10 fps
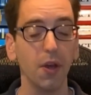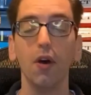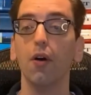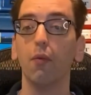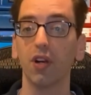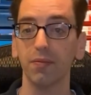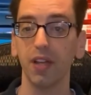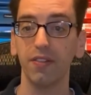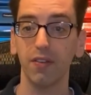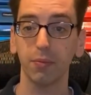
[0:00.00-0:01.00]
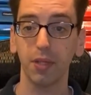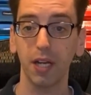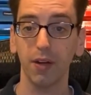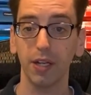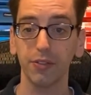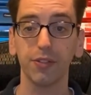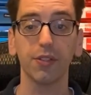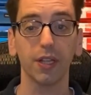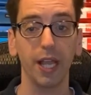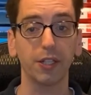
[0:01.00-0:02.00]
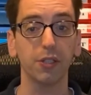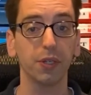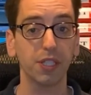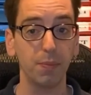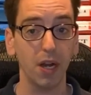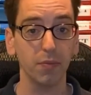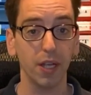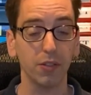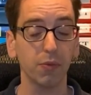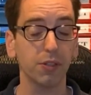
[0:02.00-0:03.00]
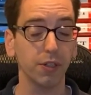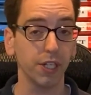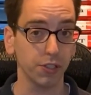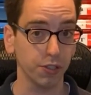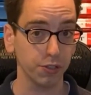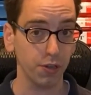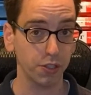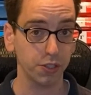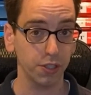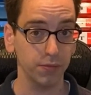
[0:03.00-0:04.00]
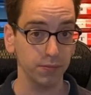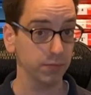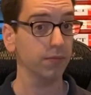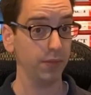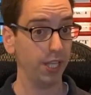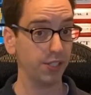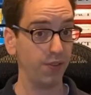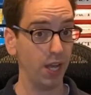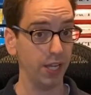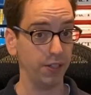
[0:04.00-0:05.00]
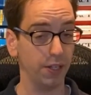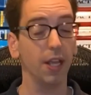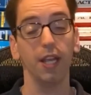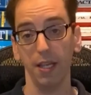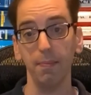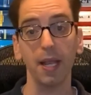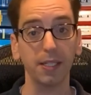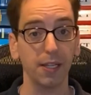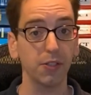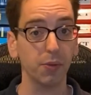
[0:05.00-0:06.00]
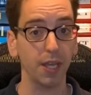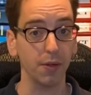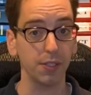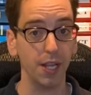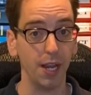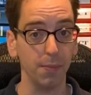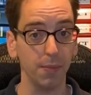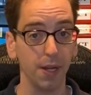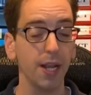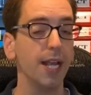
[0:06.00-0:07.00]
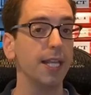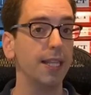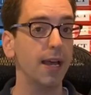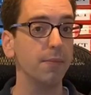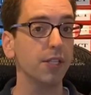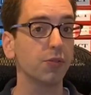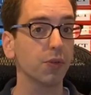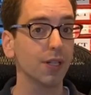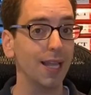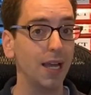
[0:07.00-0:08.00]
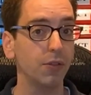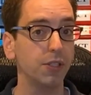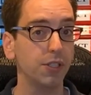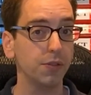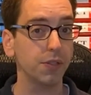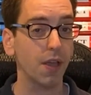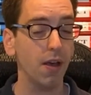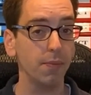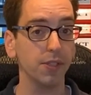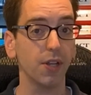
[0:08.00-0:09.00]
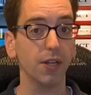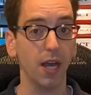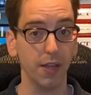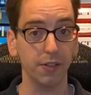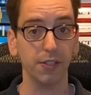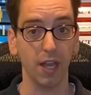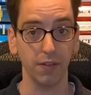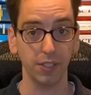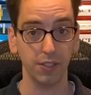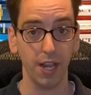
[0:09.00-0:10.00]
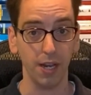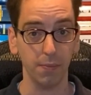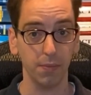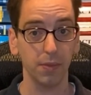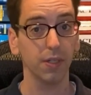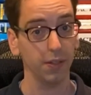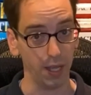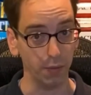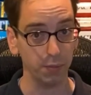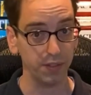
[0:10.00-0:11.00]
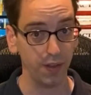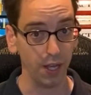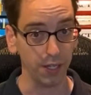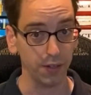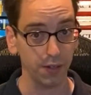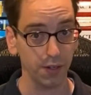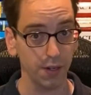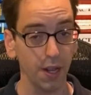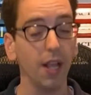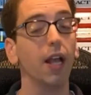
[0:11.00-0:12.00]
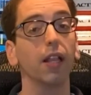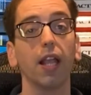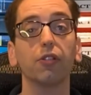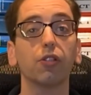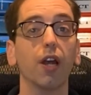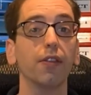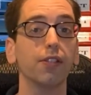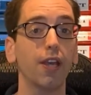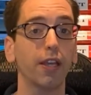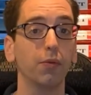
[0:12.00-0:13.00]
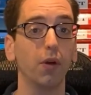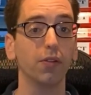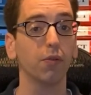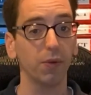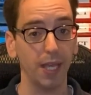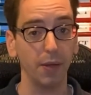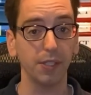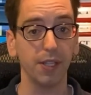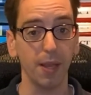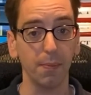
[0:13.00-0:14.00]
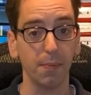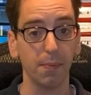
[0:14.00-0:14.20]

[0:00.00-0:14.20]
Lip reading: One of my favorite playwrights likes to experiment with traditional structure. That's fine. It makes sense without his name. That means we're allowed to use commas on either side of his name. That would be fine. Let's try the second one without his name.